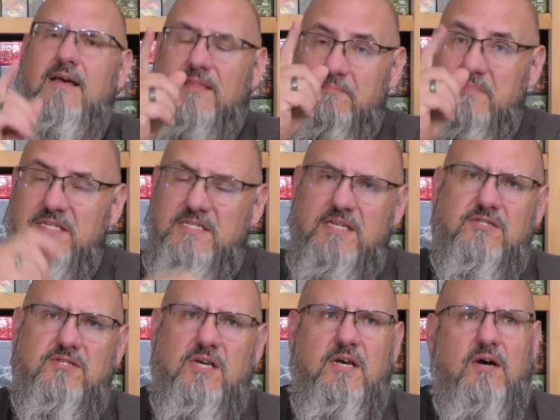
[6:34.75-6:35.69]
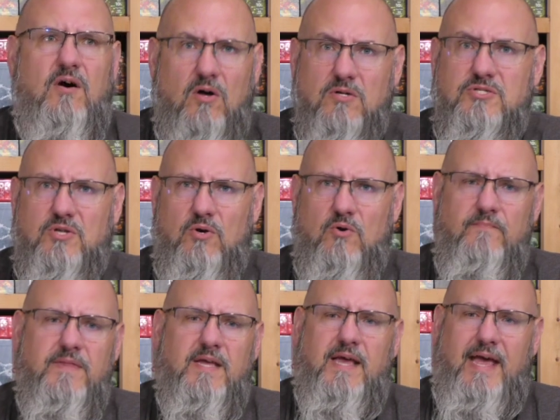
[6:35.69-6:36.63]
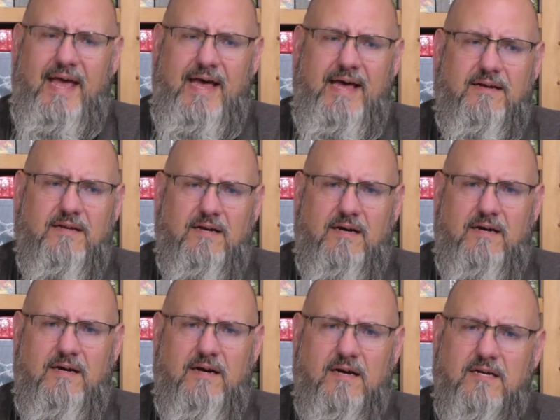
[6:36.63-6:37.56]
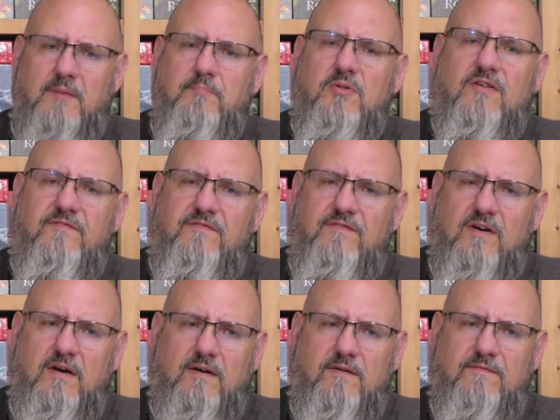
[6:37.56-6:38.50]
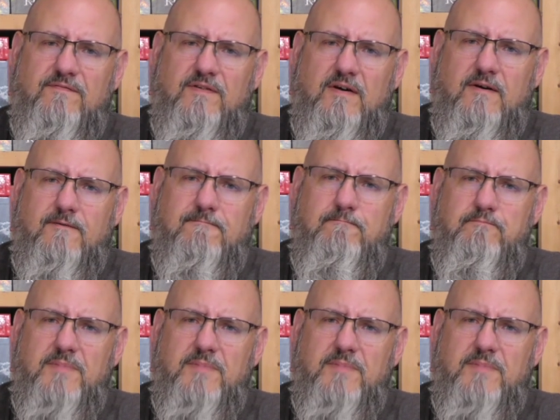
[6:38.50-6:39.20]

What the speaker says: The Mystics also add a couple of